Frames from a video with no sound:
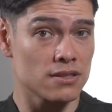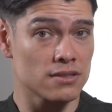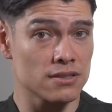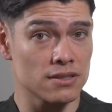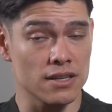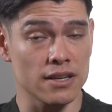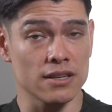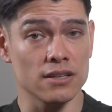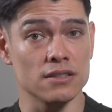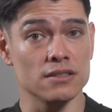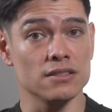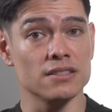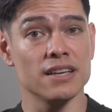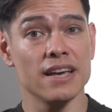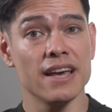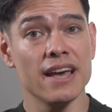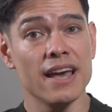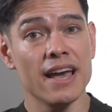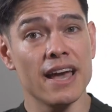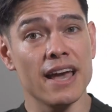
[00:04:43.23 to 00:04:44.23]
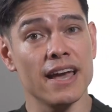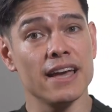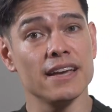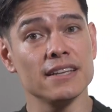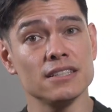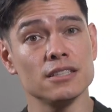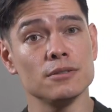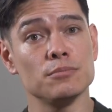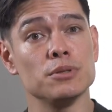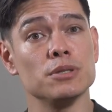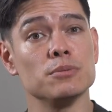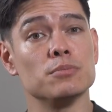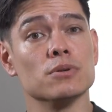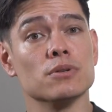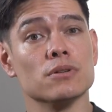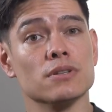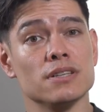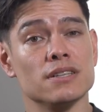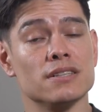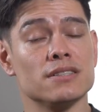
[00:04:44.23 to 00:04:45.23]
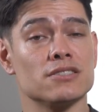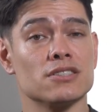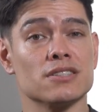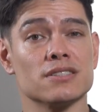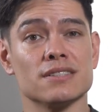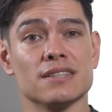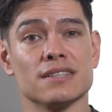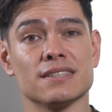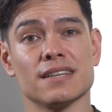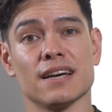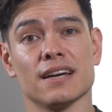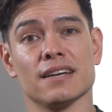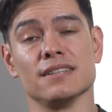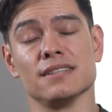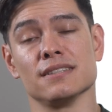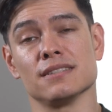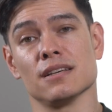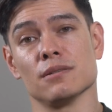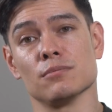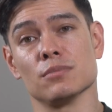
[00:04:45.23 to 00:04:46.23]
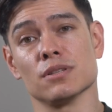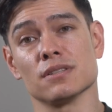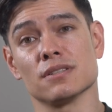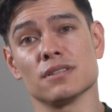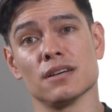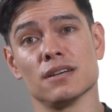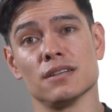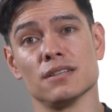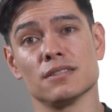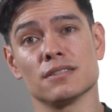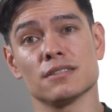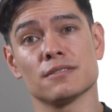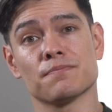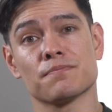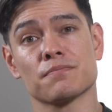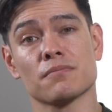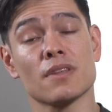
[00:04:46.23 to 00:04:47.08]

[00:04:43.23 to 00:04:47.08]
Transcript: Second, 80 people is just a tiny sample size.